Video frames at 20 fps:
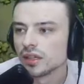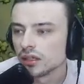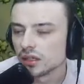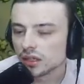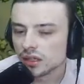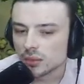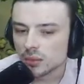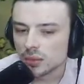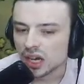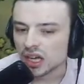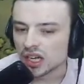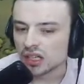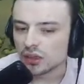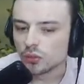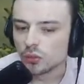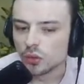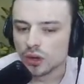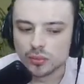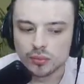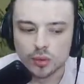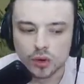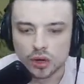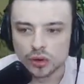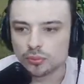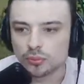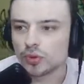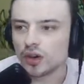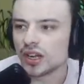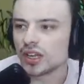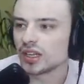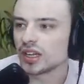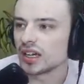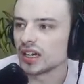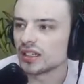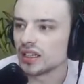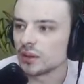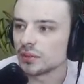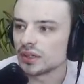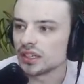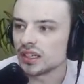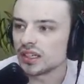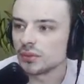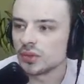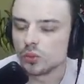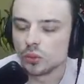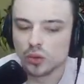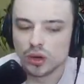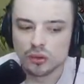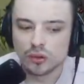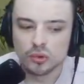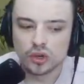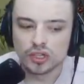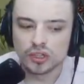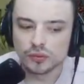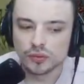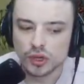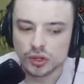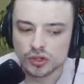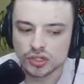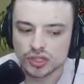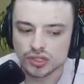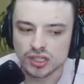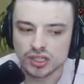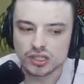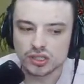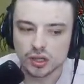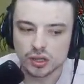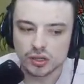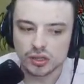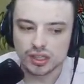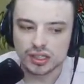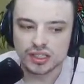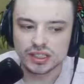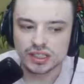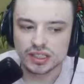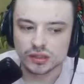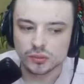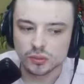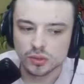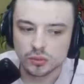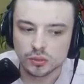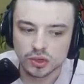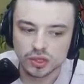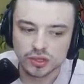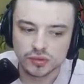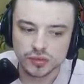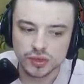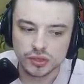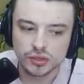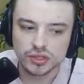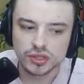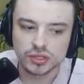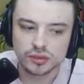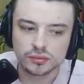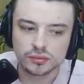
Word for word: Come on, I need one more. Pray, goddammit. Give me one more devotion. That's all I need. One more devotion.